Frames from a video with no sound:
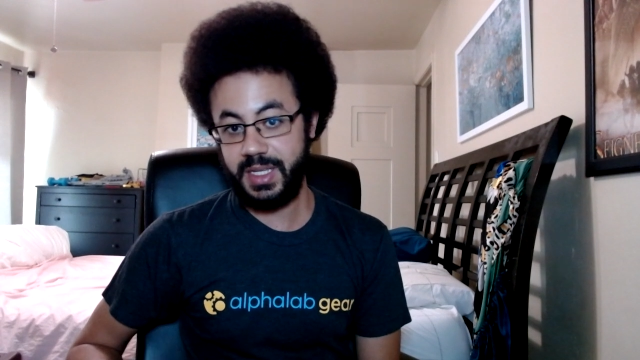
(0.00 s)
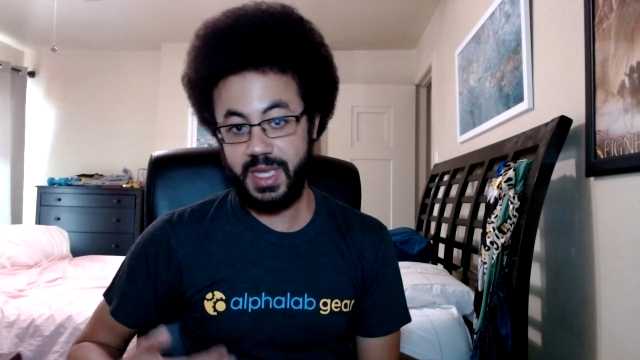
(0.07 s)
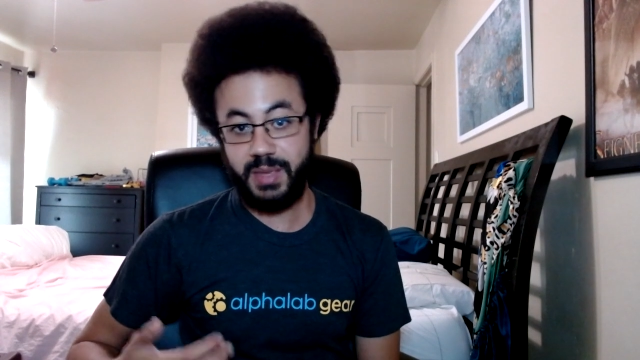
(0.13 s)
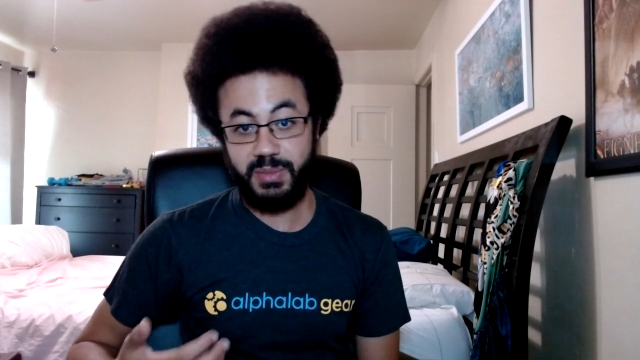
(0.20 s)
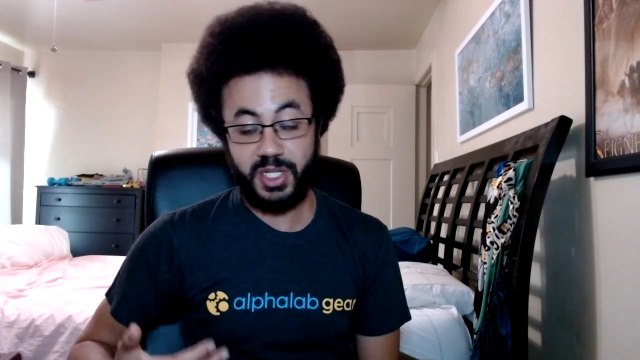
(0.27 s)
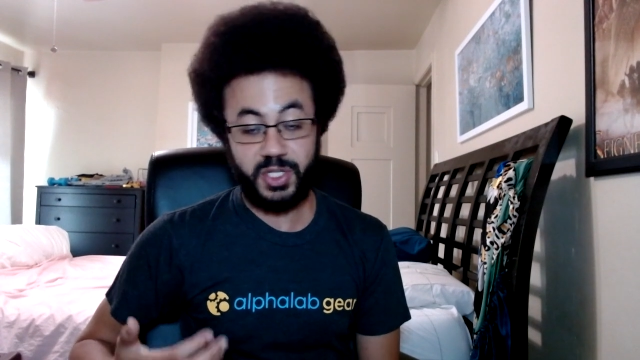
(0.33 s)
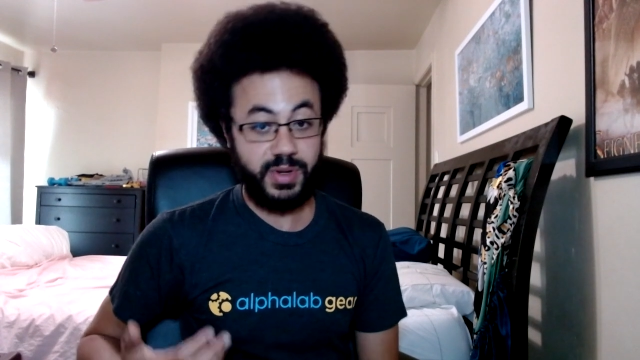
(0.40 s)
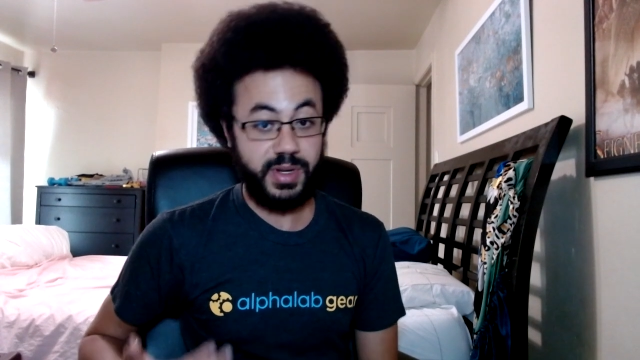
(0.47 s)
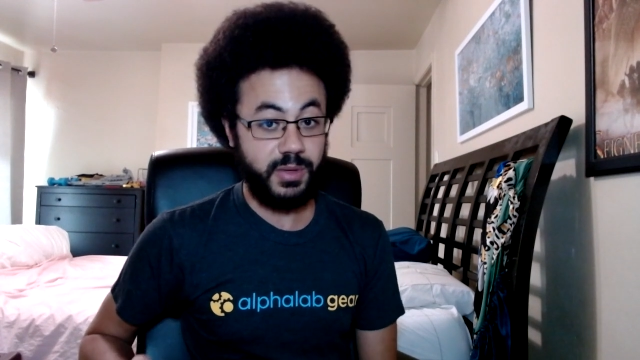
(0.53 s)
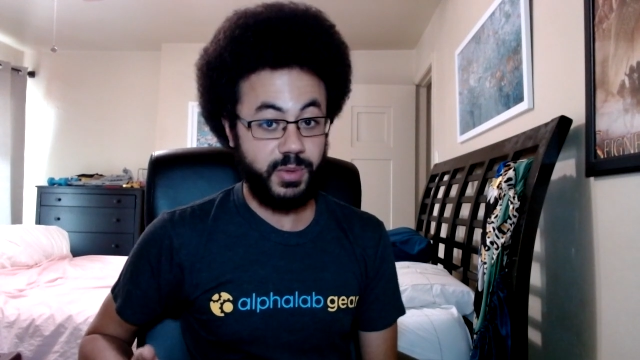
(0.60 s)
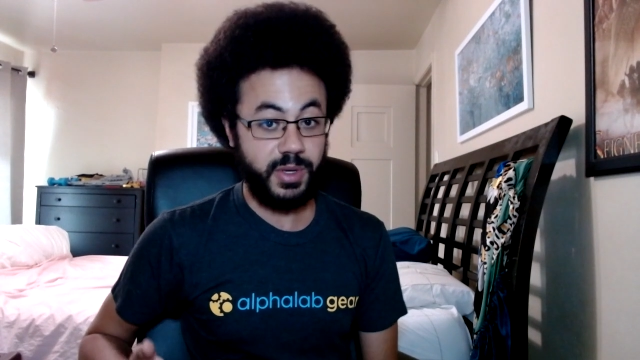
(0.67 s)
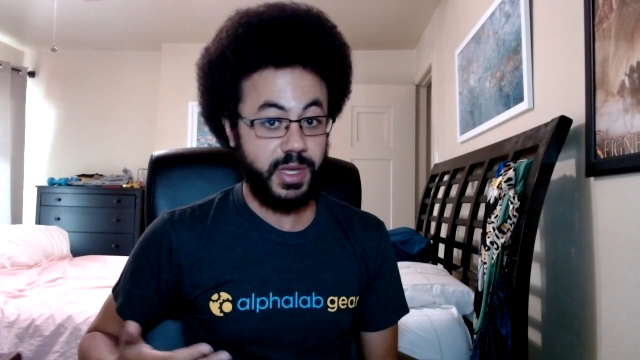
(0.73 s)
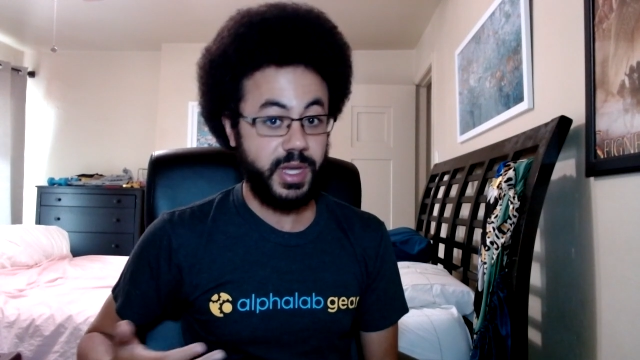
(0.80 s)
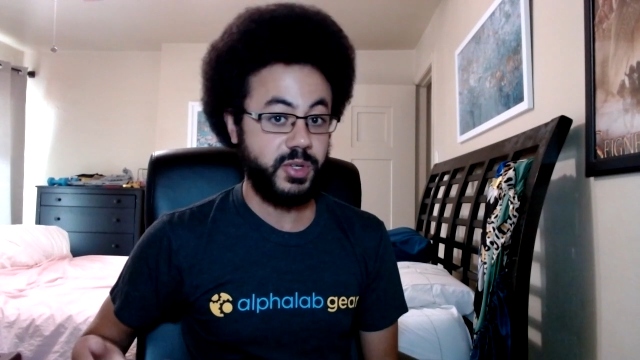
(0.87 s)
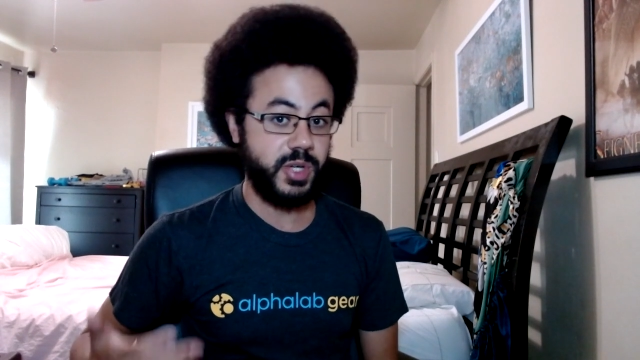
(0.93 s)
can be treated
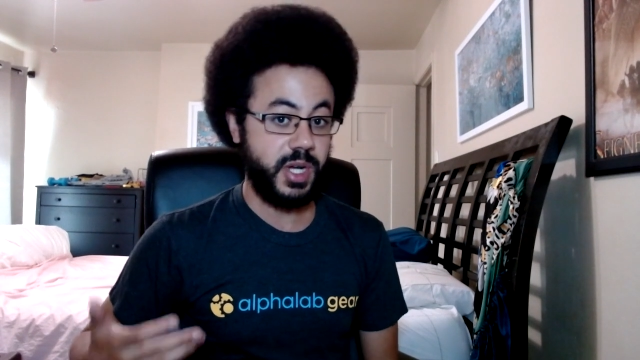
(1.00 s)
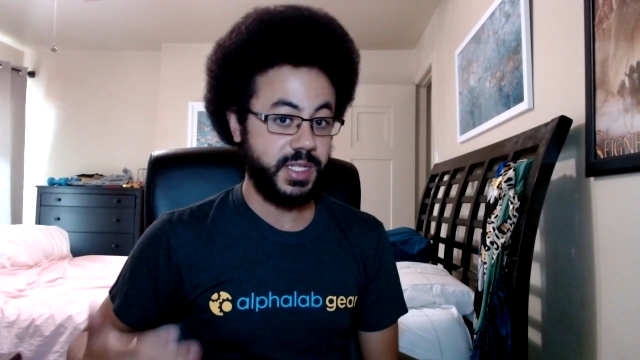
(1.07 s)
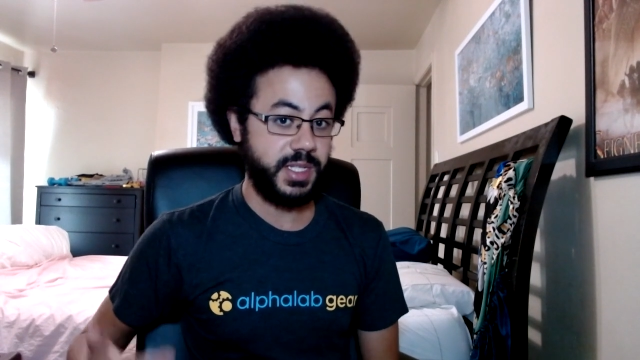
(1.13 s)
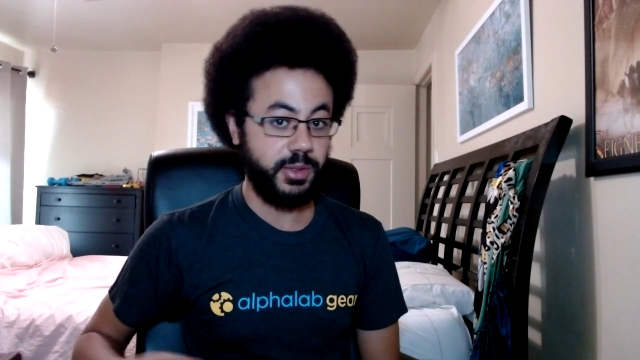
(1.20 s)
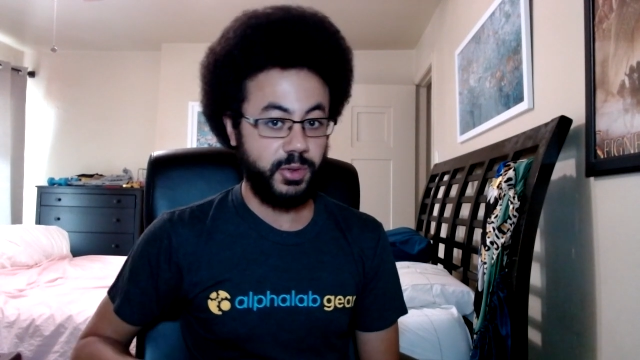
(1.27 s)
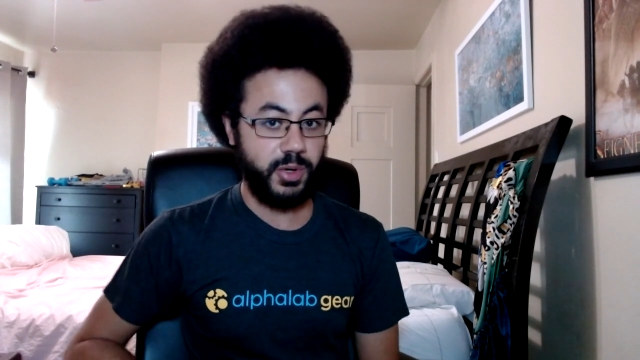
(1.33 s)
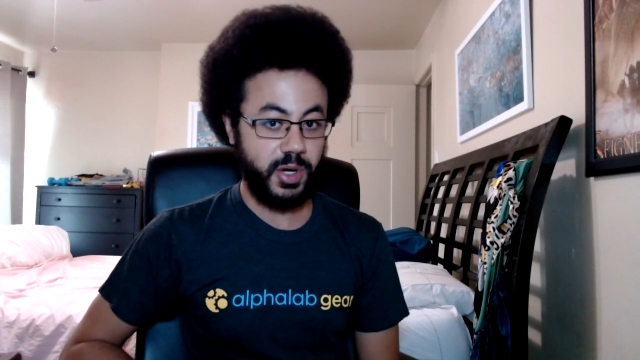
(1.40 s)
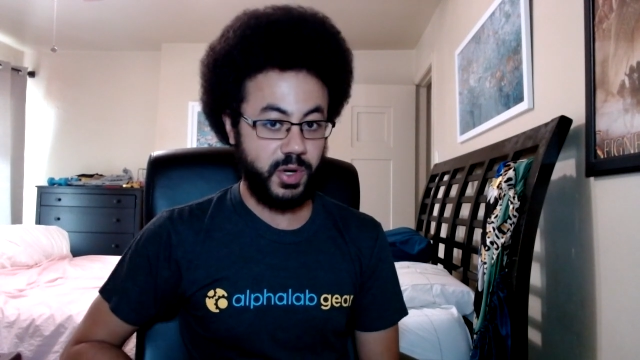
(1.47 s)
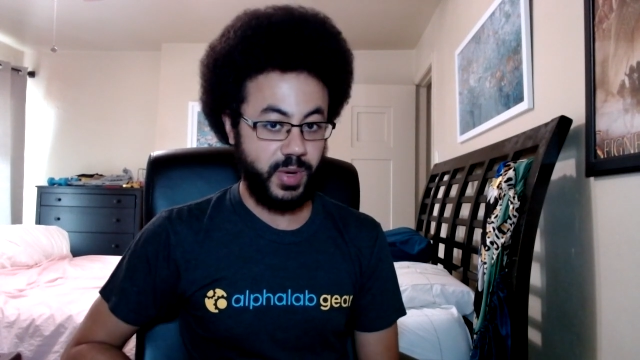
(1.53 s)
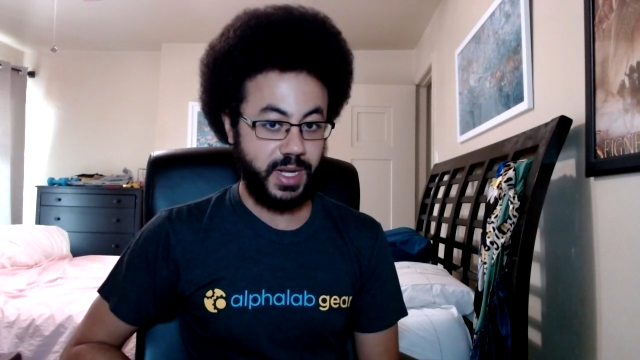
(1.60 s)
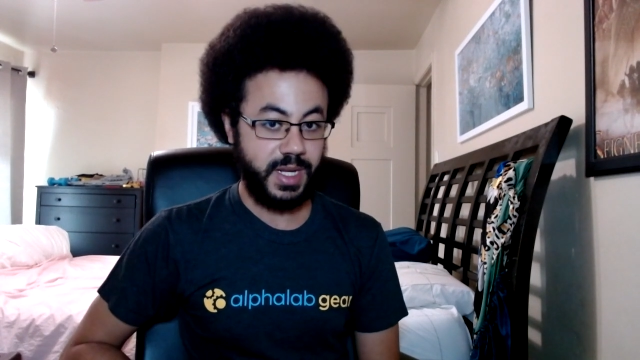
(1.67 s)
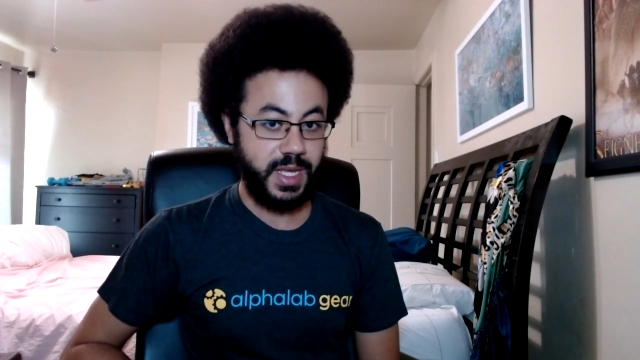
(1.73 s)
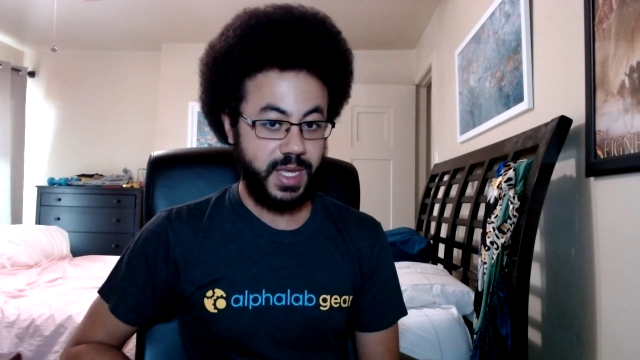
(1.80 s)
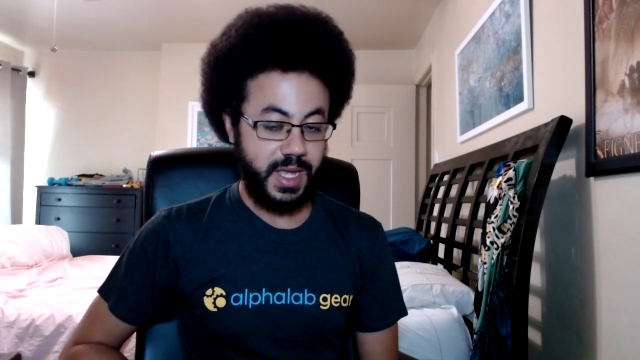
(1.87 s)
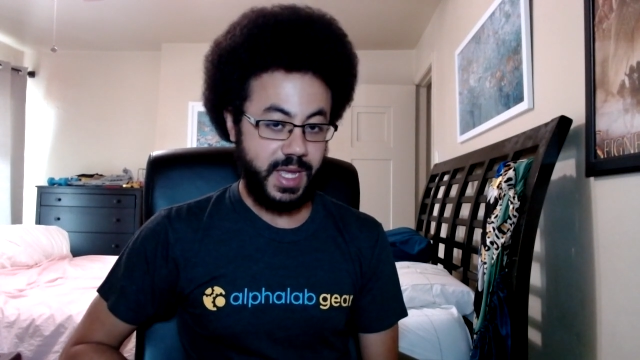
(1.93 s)
with
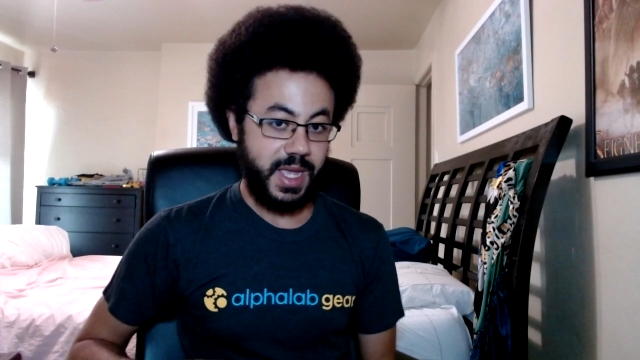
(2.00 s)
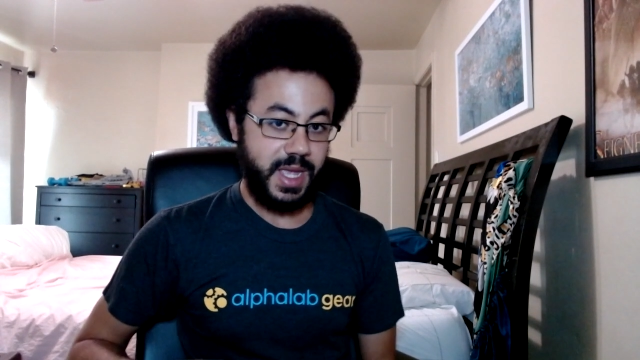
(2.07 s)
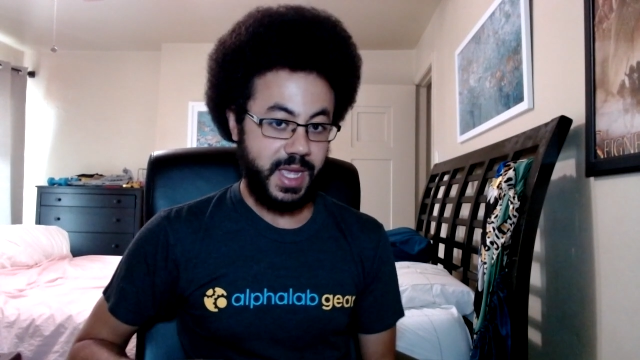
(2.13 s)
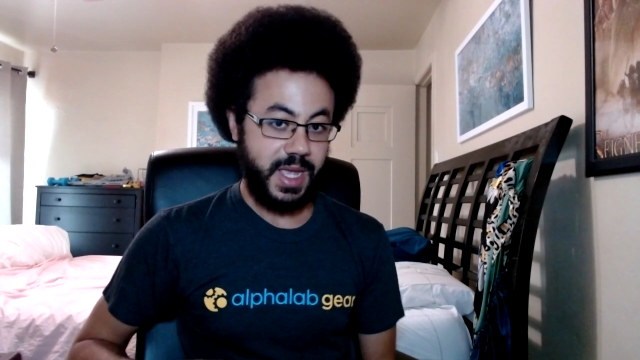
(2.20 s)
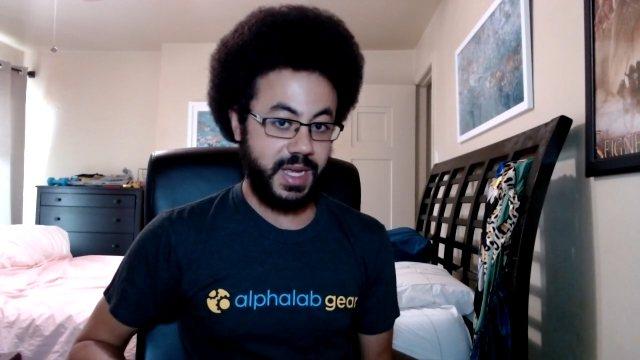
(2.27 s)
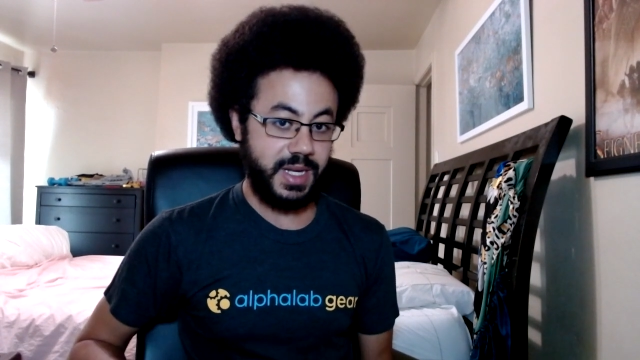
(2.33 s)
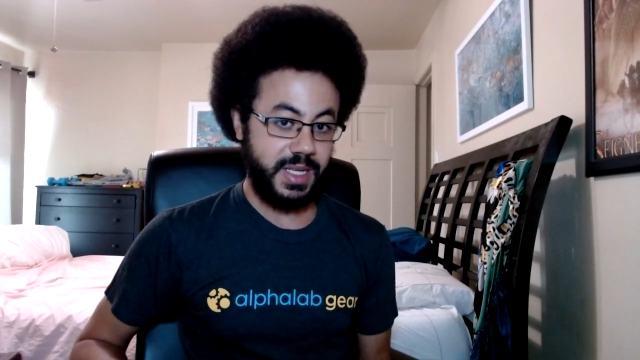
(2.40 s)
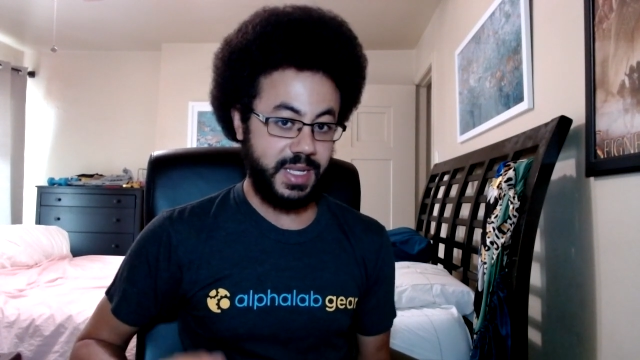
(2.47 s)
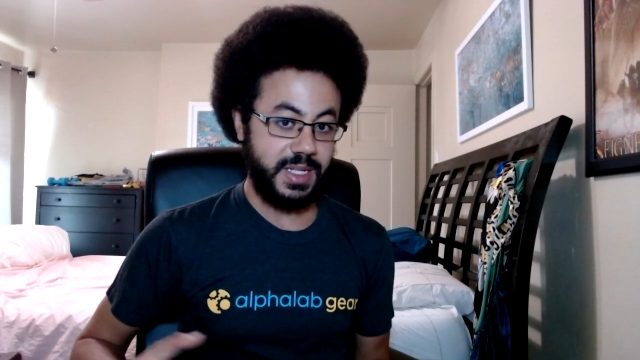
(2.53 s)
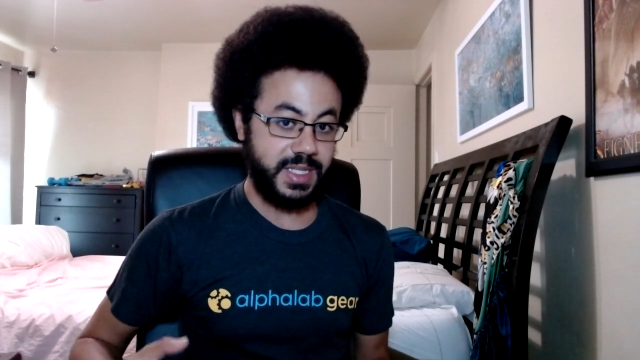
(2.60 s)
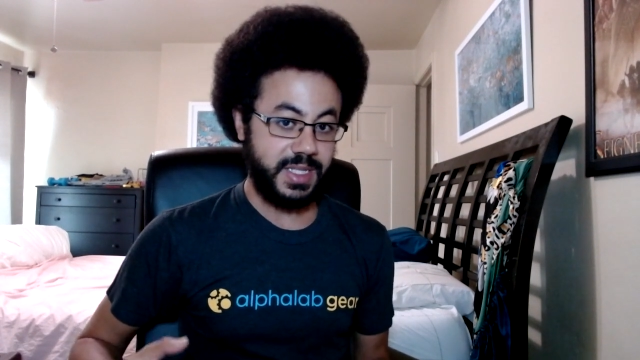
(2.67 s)
hydroxychloroquine, and it's